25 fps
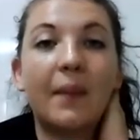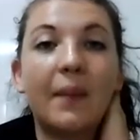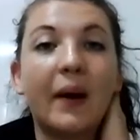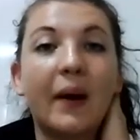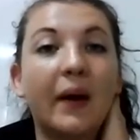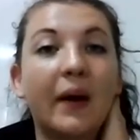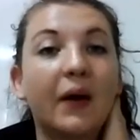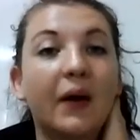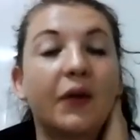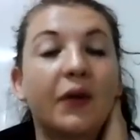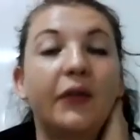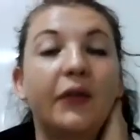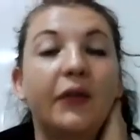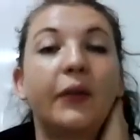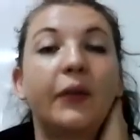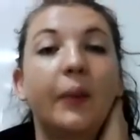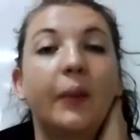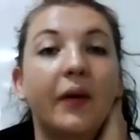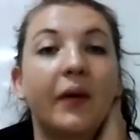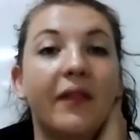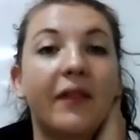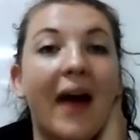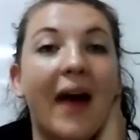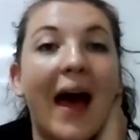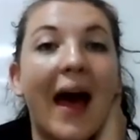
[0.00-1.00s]
about a group
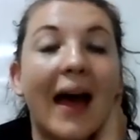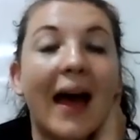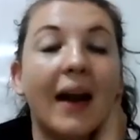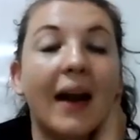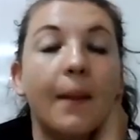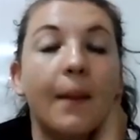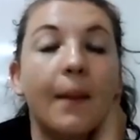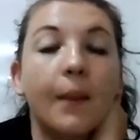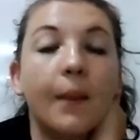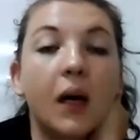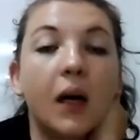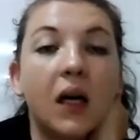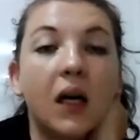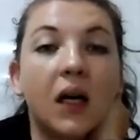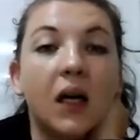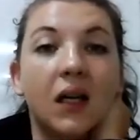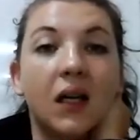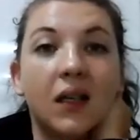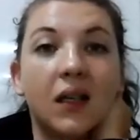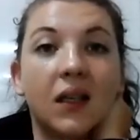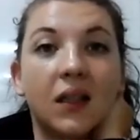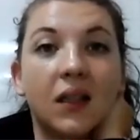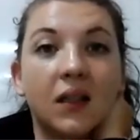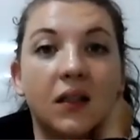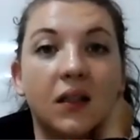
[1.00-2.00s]
of
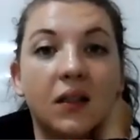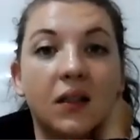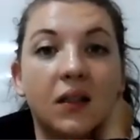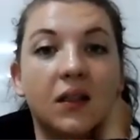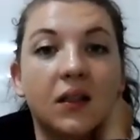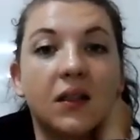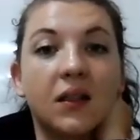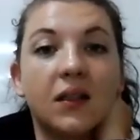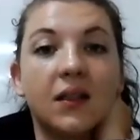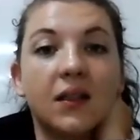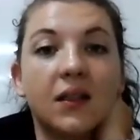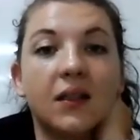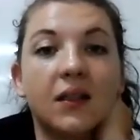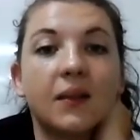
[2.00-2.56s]
animals.